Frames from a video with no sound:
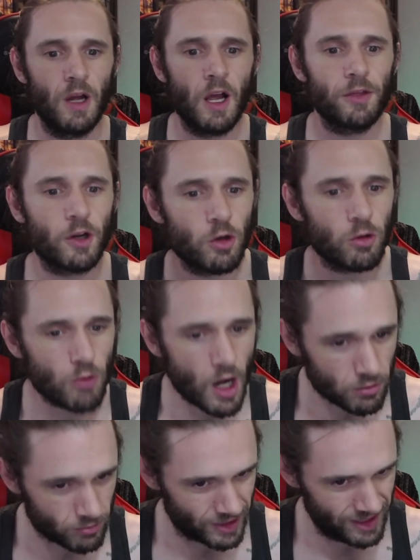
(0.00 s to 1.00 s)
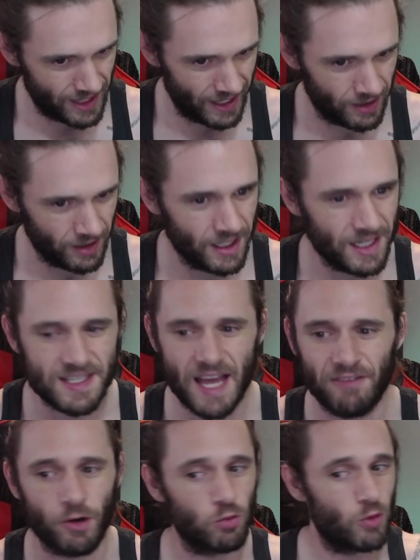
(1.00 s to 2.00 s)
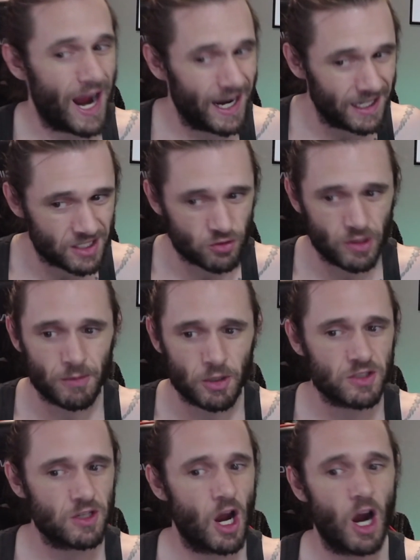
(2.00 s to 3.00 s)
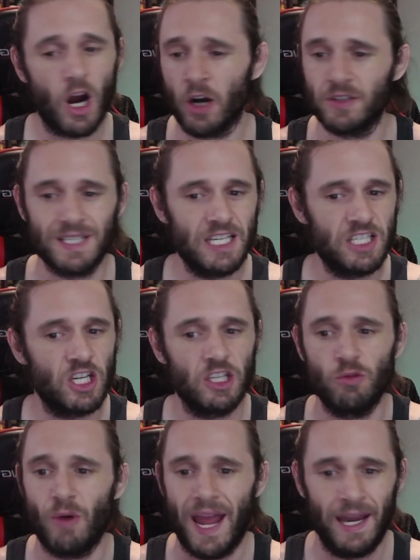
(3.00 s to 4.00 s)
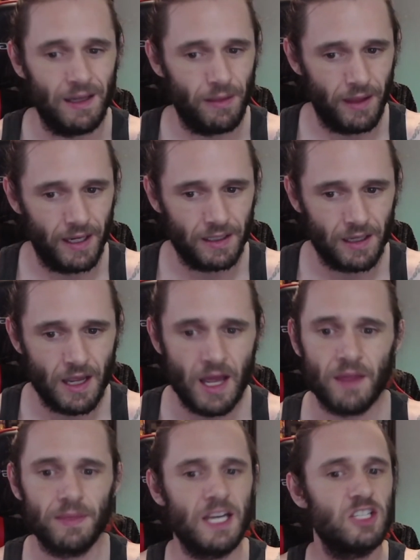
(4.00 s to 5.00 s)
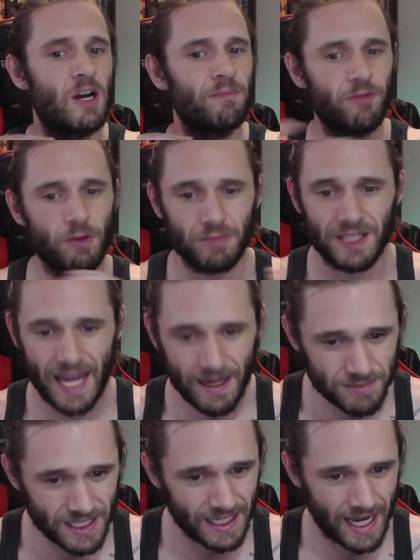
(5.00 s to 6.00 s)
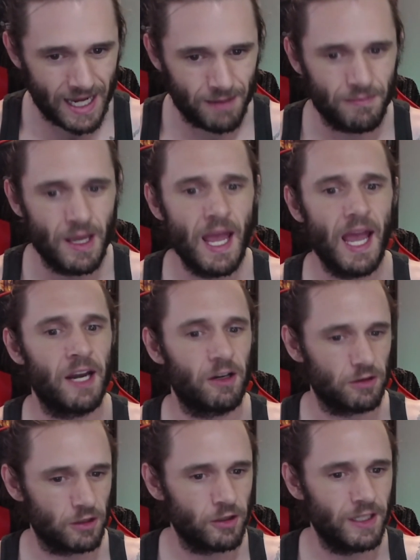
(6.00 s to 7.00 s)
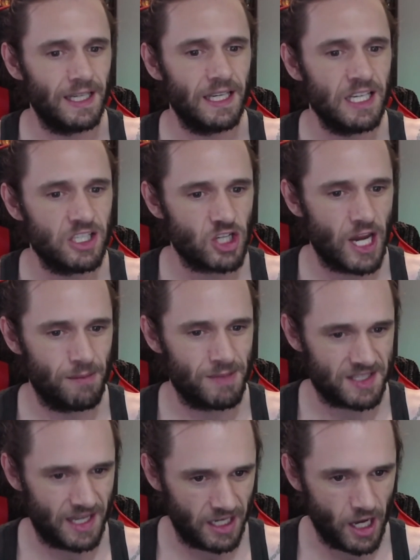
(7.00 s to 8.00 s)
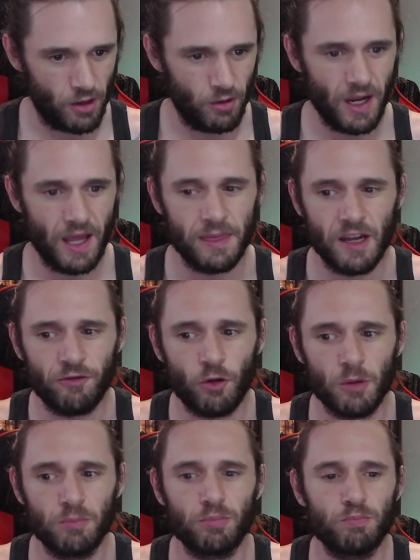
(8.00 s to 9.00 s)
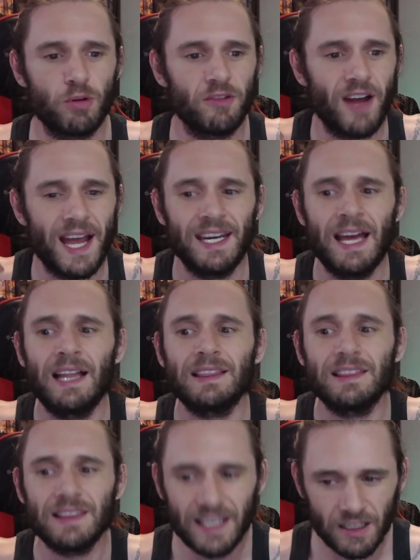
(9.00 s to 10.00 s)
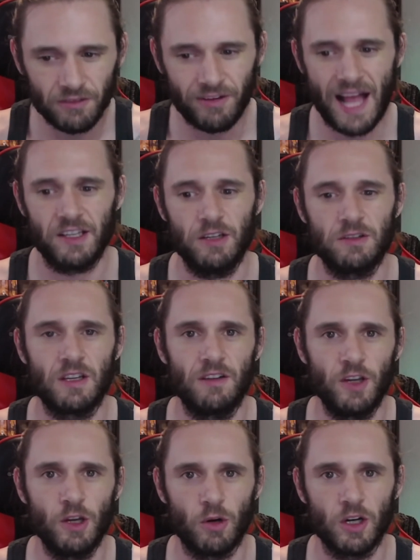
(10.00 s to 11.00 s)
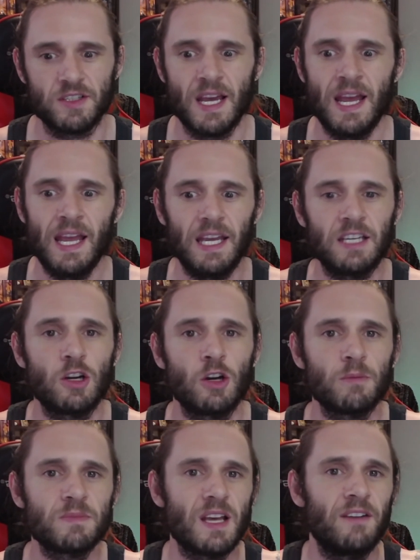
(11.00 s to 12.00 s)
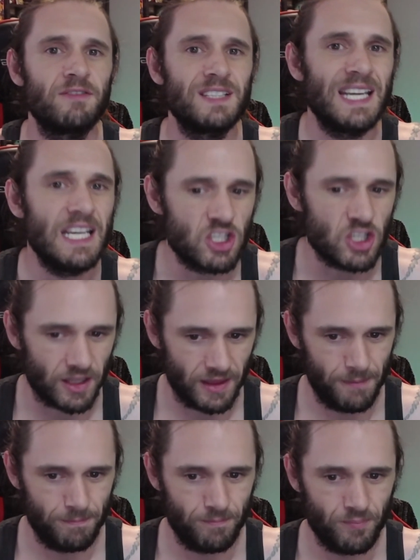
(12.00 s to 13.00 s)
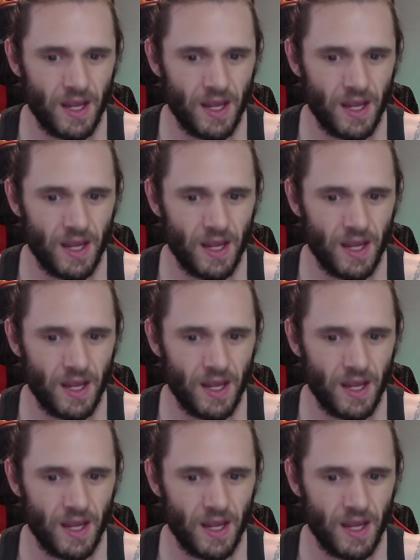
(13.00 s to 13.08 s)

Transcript: The corollary there is that variety streamers aren't teaching you anything. They jump from game to game and are learning each game as they go, and therefore provide little value to the viewers in terms of teaching them.